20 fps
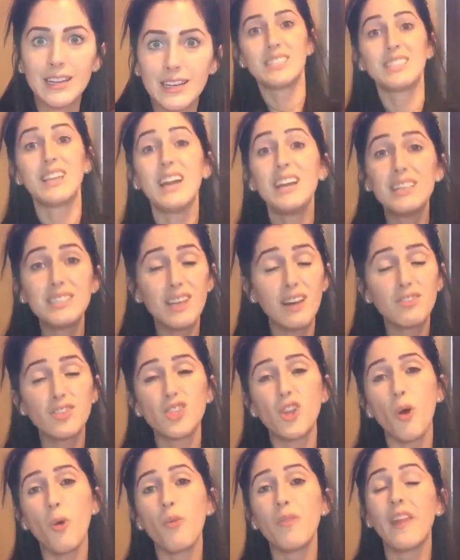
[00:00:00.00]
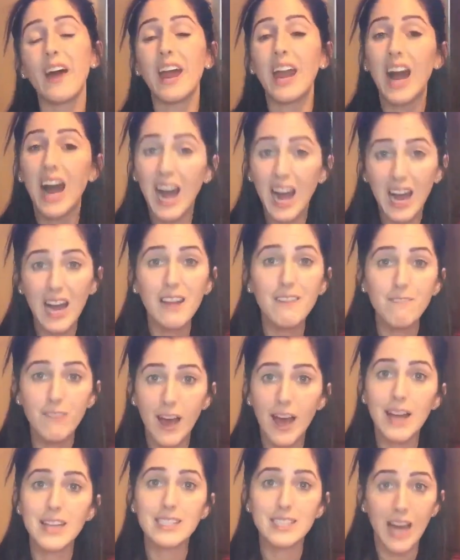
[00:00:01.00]
Studies have shown that high
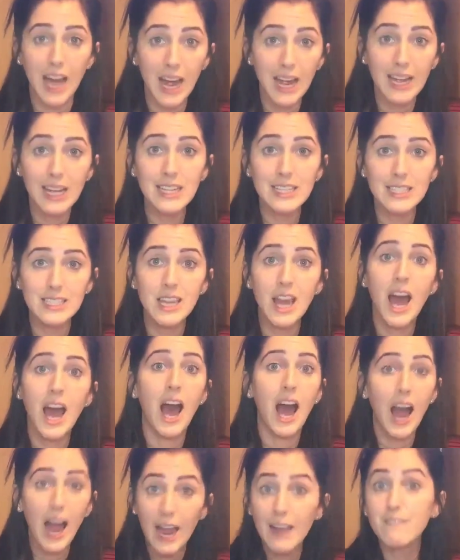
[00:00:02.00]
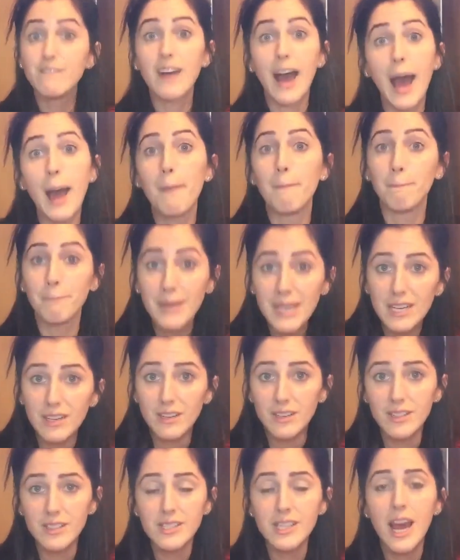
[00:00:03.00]
fat diets, high fat
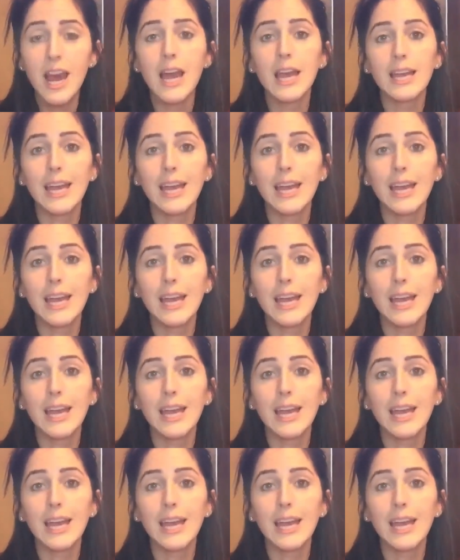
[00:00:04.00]
meals,